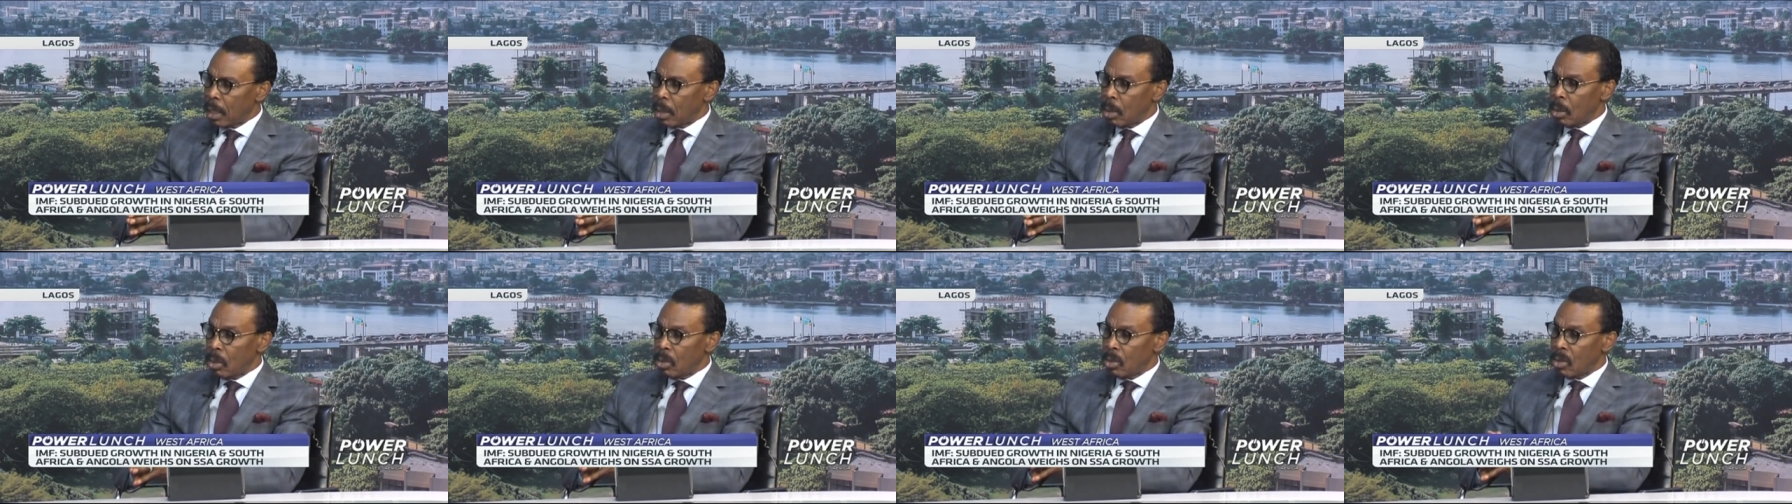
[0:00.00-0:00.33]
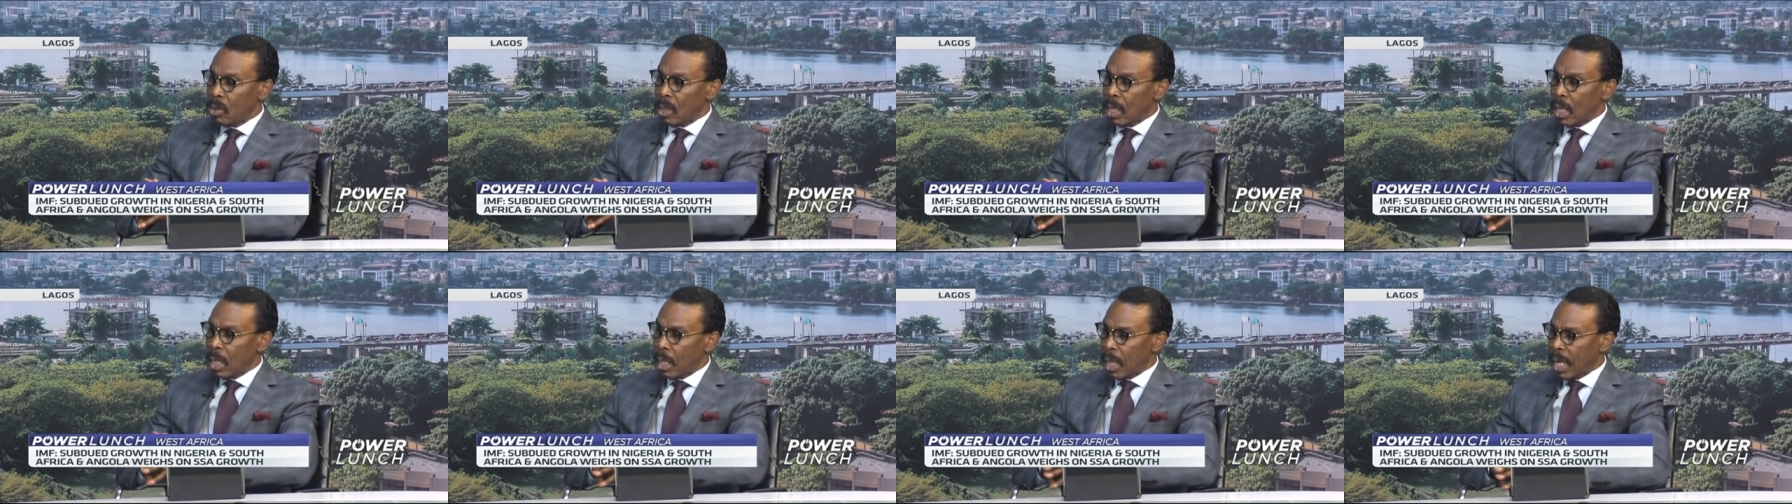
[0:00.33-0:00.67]

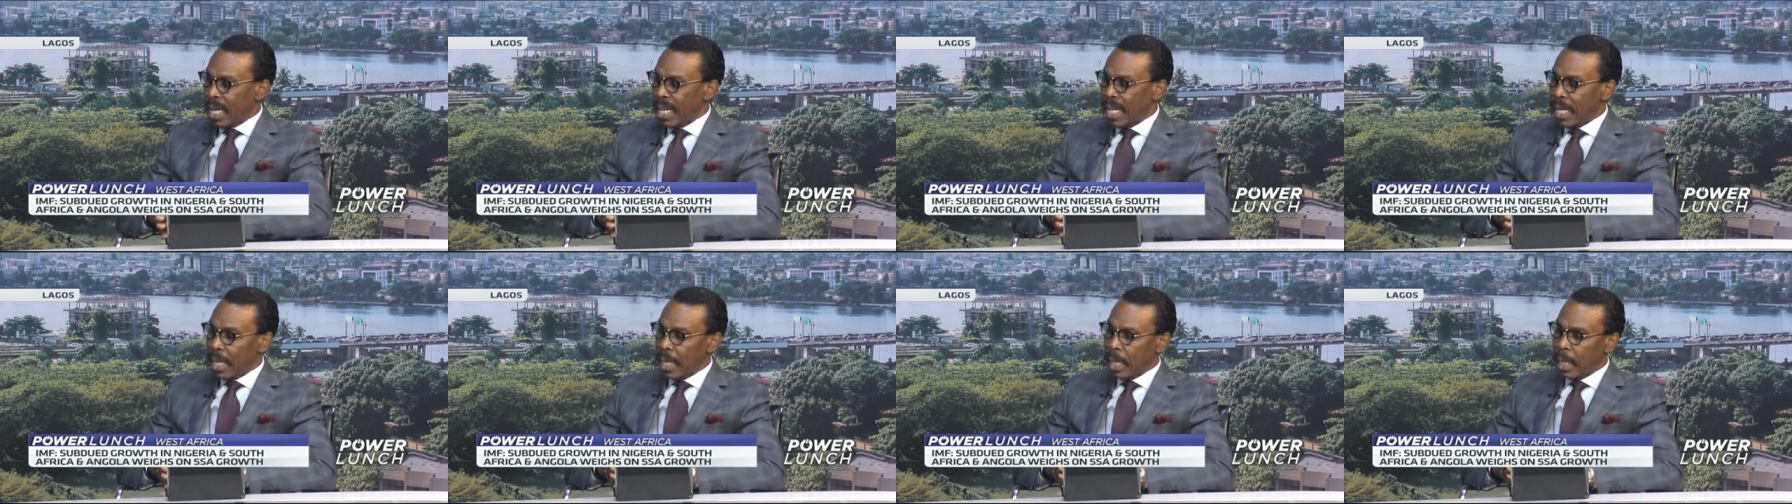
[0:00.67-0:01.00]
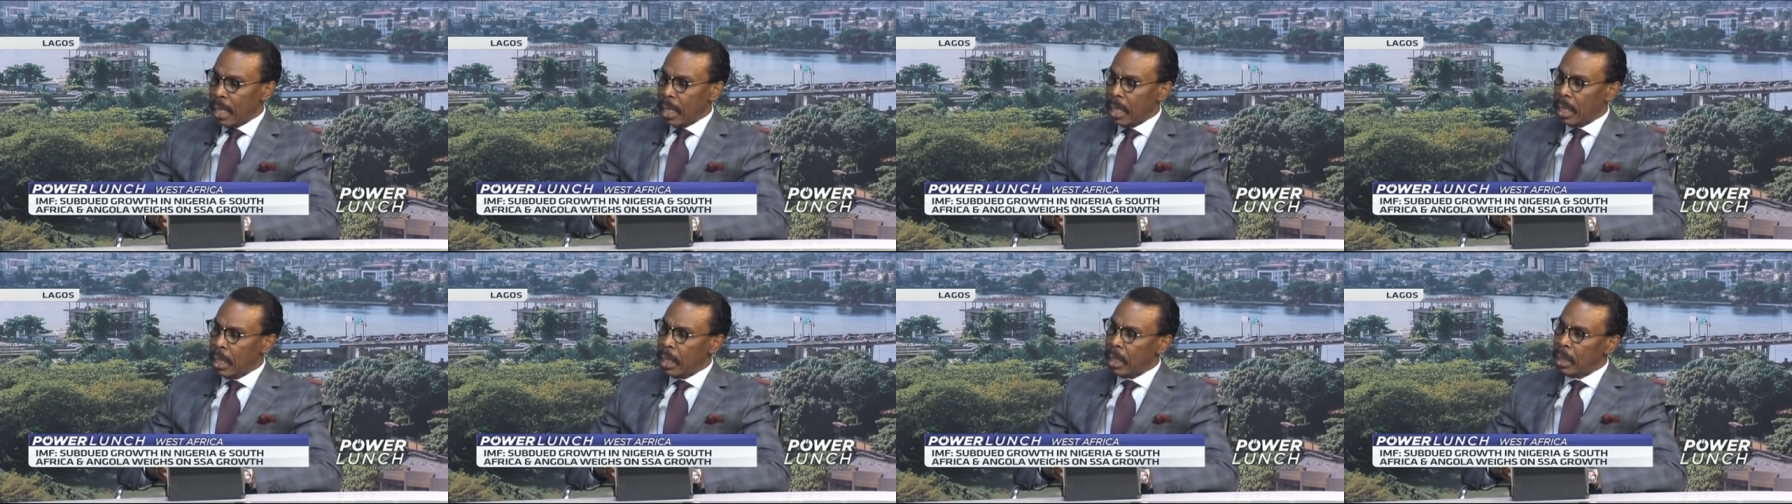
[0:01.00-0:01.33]
Those
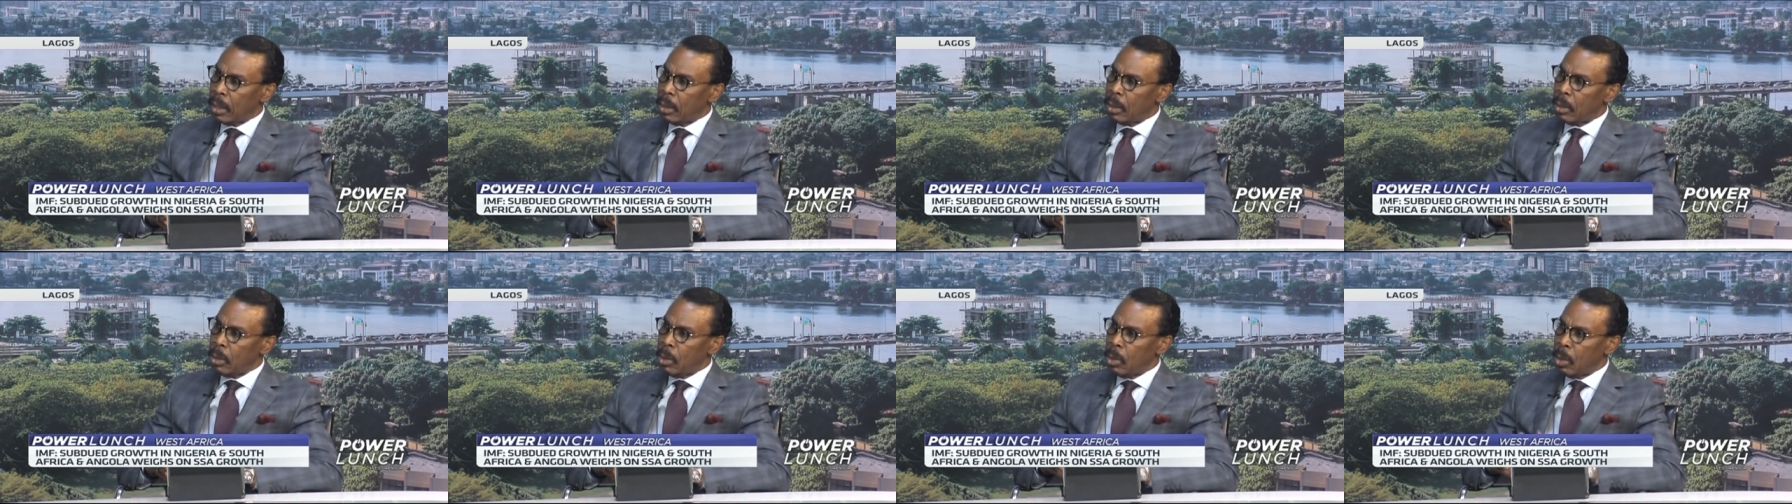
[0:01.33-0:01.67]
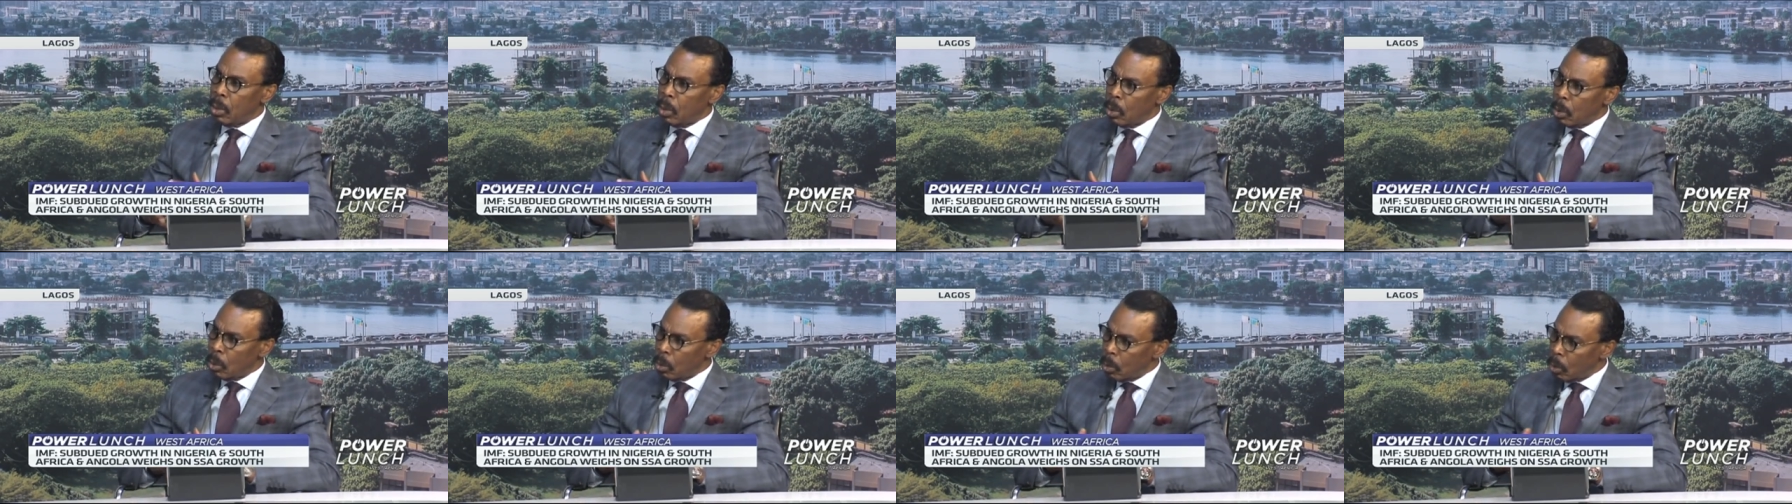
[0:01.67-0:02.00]
uh,
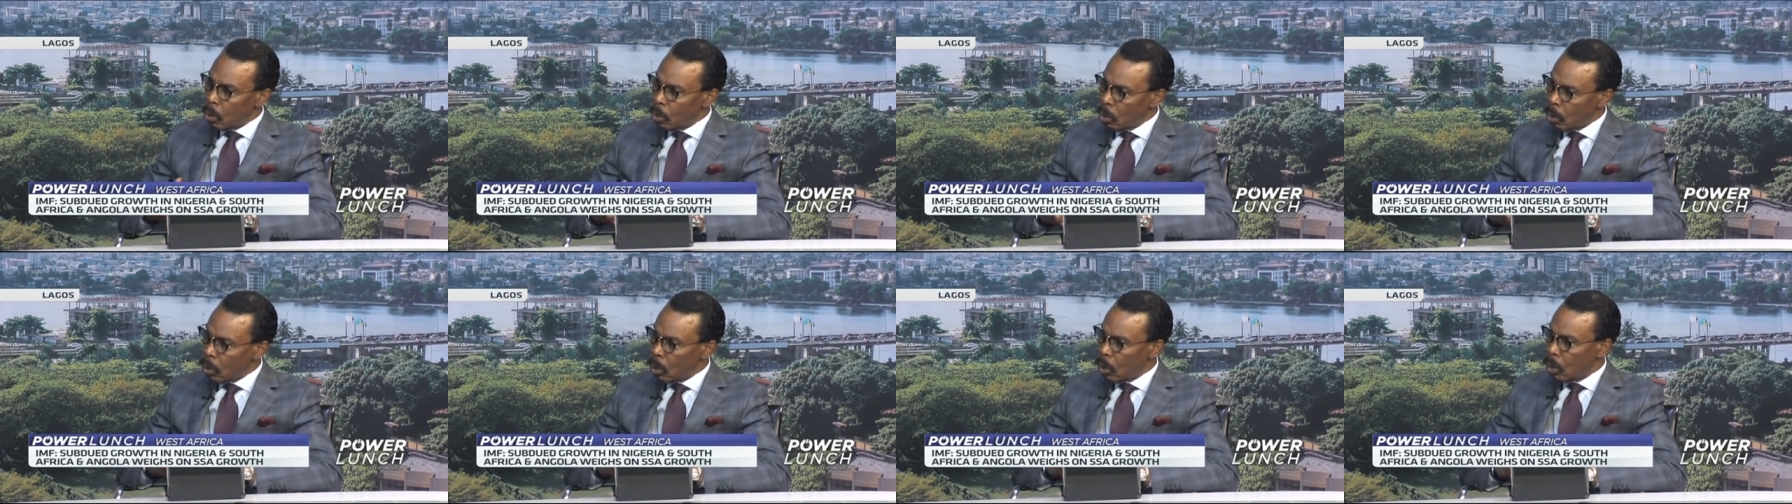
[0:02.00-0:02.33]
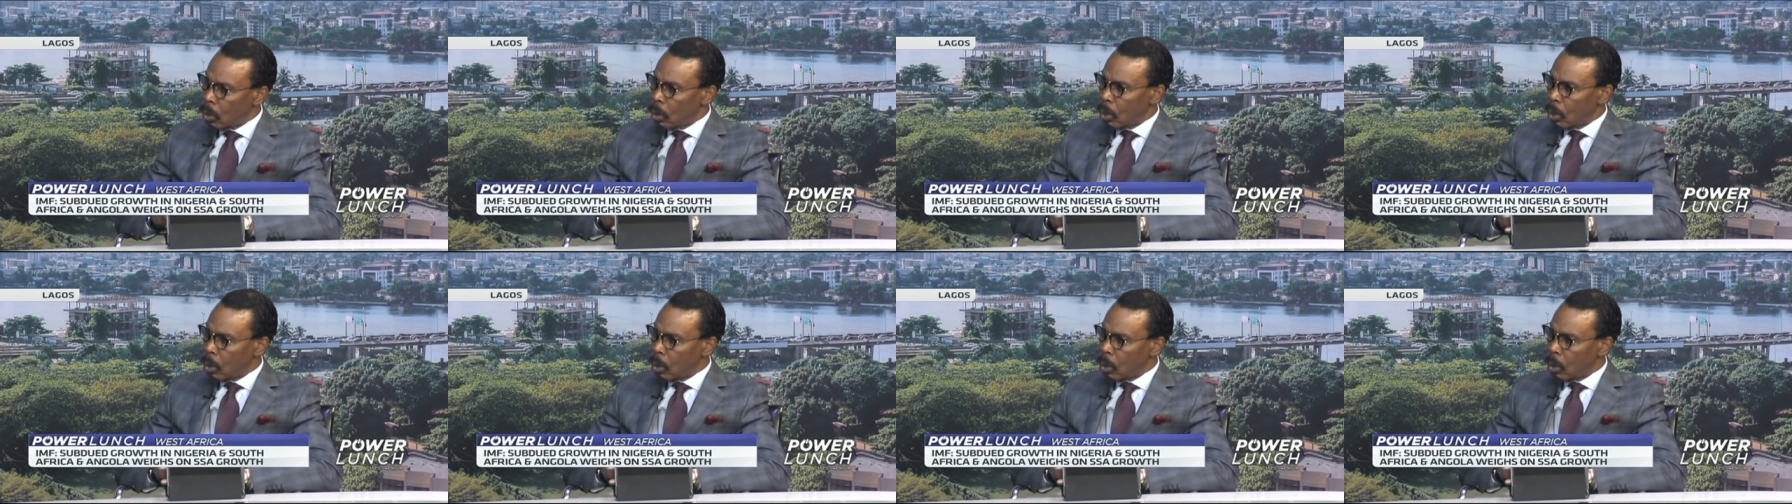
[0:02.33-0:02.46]
new